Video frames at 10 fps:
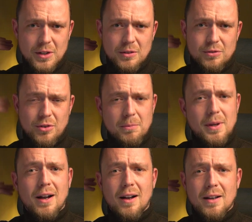from
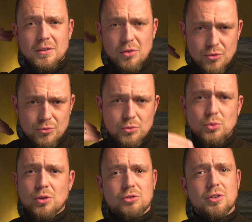behind through
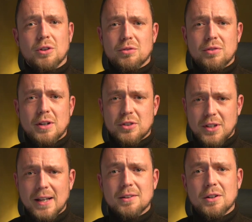yourself as a
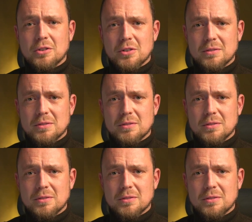character.